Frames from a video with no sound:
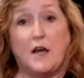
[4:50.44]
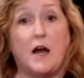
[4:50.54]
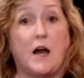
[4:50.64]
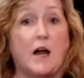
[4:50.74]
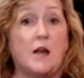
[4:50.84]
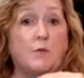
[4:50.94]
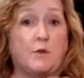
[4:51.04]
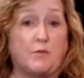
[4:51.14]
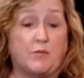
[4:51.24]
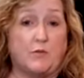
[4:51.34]
I
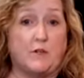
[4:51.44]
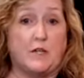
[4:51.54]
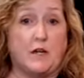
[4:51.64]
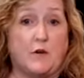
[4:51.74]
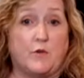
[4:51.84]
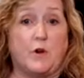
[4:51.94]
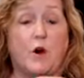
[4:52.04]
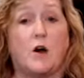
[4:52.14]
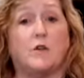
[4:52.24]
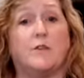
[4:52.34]
would print
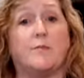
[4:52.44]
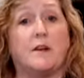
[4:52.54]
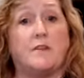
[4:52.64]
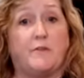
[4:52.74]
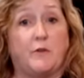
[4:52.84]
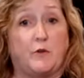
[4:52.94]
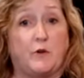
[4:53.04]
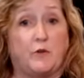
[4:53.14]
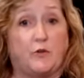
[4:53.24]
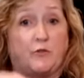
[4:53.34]
out all of my
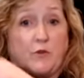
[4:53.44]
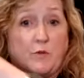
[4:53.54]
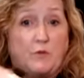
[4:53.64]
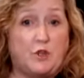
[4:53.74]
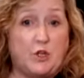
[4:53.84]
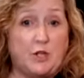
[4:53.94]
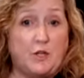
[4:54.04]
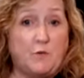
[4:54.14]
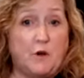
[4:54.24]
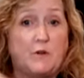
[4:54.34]
photos from
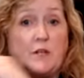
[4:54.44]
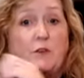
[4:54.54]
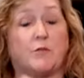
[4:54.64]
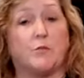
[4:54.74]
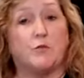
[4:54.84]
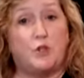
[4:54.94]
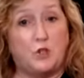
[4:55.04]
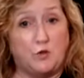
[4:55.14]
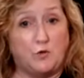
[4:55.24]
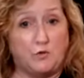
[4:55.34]
January through
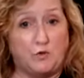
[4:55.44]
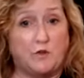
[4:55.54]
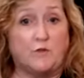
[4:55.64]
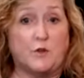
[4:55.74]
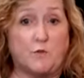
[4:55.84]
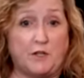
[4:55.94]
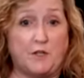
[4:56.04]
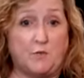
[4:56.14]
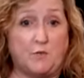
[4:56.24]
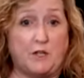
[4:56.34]
June of
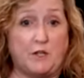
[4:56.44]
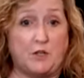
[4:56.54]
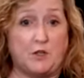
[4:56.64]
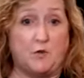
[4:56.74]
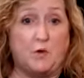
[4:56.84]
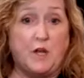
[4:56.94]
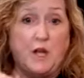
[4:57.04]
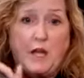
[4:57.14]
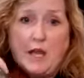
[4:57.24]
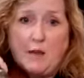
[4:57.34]
2022
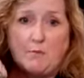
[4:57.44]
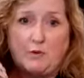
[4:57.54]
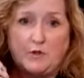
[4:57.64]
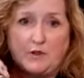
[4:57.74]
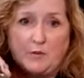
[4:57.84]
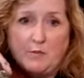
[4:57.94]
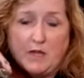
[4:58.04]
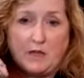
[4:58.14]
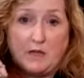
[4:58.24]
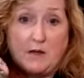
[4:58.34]
and put them
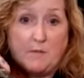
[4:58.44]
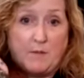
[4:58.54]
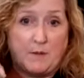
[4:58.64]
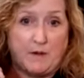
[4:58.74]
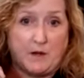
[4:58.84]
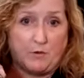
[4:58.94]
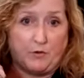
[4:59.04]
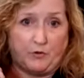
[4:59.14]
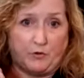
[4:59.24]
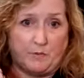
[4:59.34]
in my power
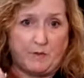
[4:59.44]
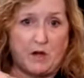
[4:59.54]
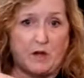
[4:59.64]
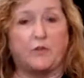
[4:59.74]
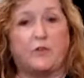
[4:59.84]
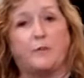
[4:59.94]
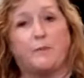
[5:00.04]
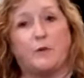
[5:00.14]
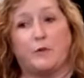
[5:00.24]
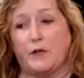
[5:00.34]
sort box.
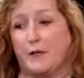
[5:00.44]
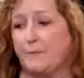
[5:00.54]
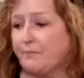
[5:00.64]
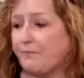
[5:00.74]
Okay.